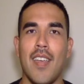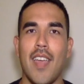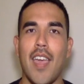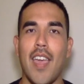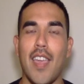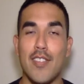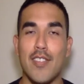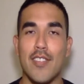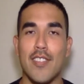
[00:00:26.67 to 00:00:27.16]

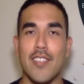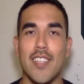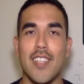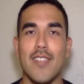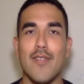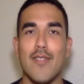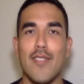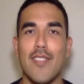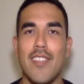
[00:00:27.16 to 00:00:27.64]
A
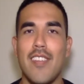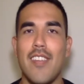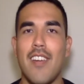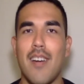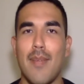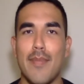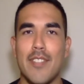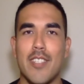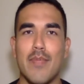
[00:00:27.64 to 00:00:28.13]
successful
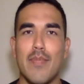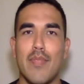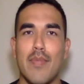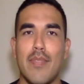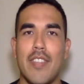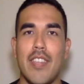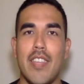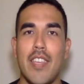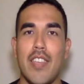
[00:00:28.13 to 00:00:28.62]
e-commerce
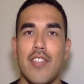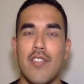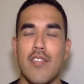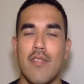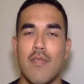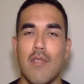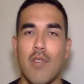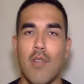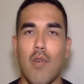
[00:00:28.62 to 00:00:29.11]
implementation
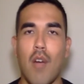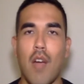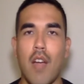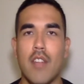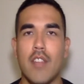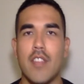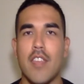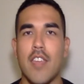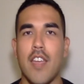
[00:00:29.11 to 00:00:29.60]

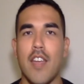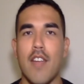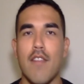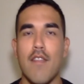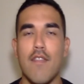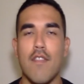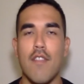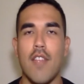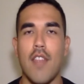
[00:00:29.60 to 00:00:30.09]
requires
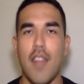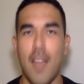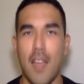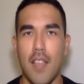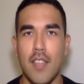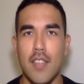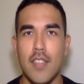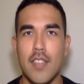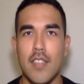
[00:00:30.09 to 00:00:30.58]
careful
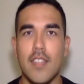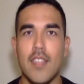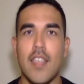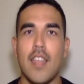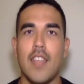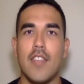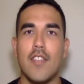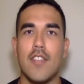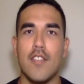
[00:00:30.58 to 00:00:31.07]
analysis
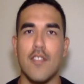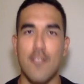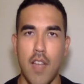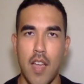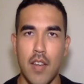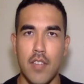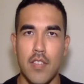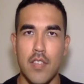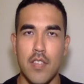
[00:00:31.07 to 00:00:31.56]
and
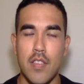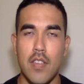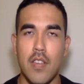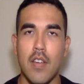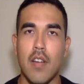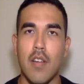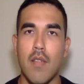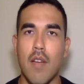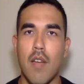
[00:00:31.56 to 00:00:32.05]
strategy
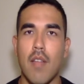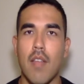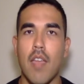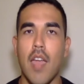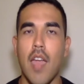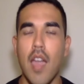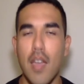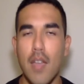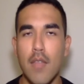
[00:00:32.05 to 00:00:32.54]
around a
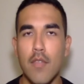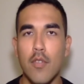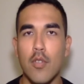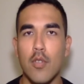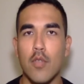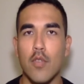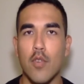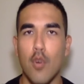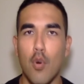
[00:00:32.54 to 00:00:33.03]
handful
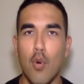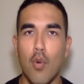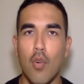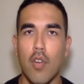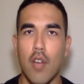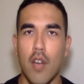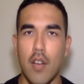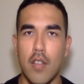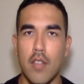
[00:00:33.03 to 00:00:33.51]
of core
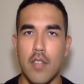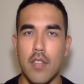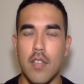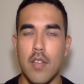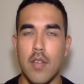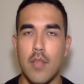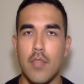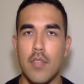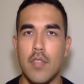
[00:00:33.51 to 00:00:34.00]

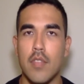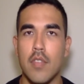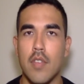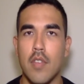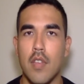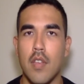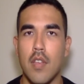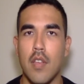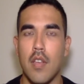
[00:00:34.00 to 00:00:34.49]
concepts
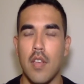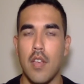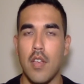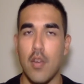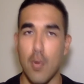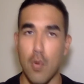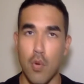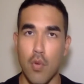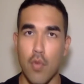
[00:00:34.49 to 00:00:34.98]
in
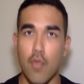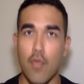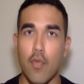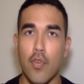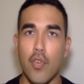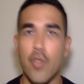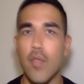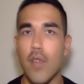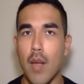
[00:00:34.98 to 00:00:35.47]
order for
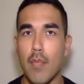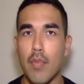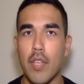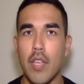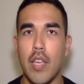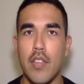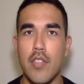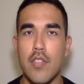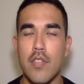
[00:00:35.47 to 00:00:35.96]
your
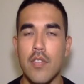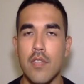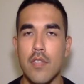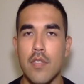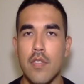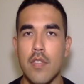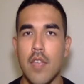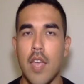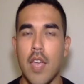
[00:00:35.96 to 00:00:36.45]

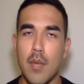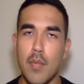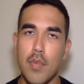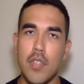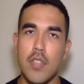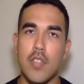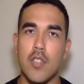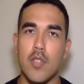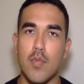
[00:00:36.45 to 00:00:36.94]
applications and
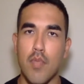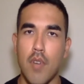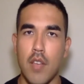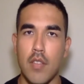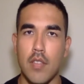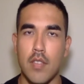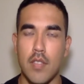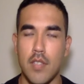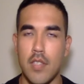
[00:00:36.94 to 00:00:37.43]
business
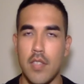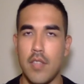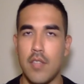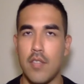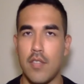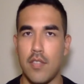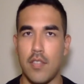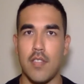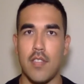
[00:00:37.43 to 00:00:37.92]
processes to
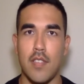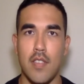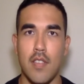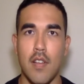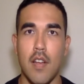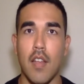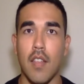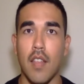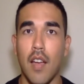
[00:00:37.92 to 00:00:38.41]
succeed
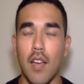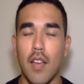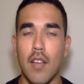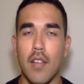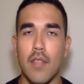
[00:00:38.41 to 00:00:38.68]
online.